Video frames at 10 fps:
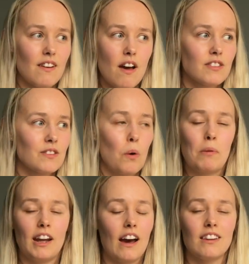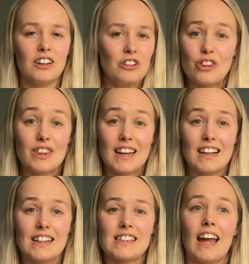so many other good
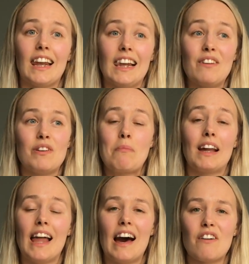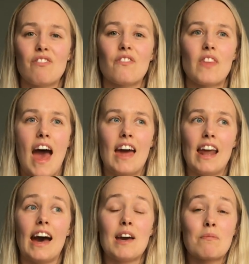things and living my life. And
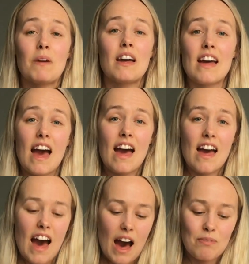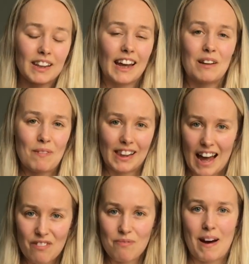I've been getting my
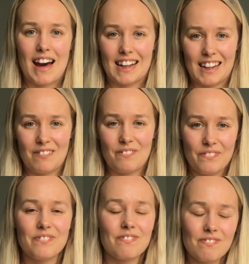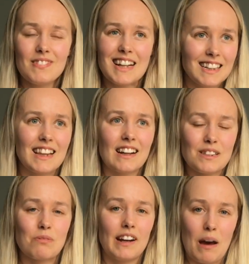life back.
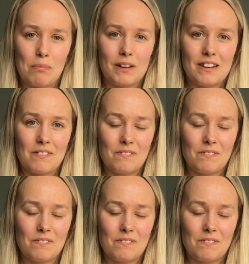That's what happened.